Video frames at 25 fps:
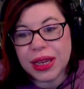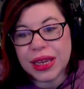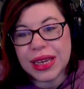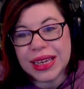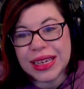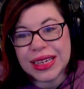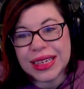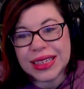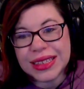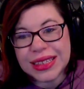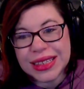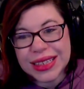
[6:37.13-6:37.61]

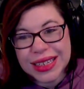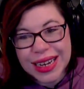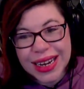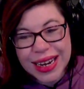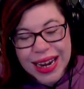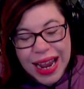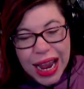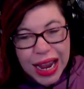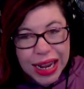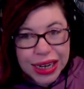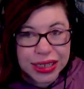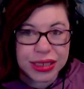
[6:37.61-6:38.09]
is
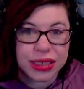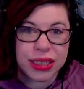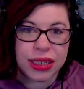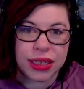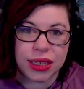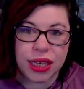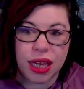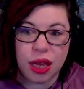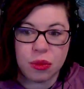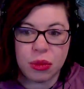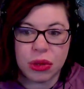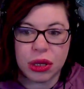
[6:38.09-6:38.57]
not
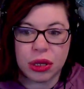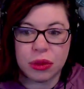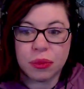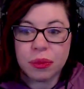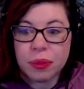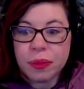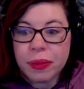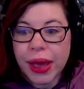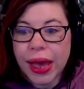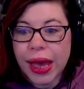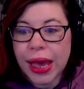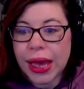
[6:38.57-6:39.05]
coming
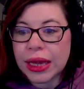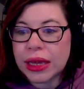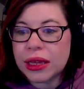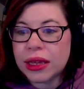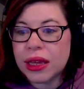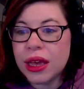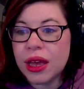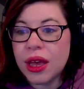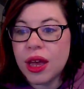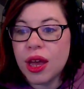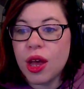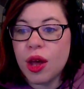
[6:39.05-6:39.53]
back,